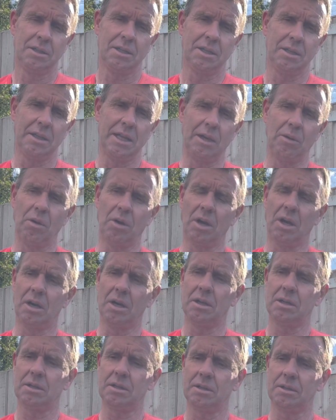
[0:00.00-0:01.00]
And there
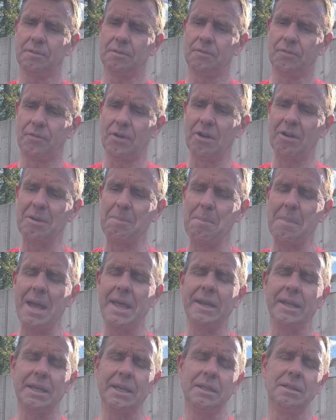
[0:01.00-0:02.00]
are very
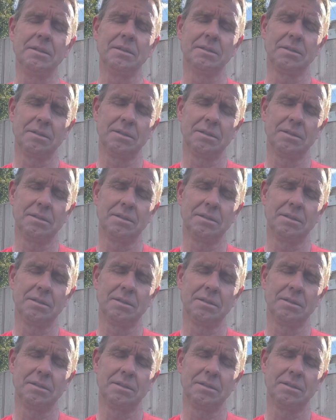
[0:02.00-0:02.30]
many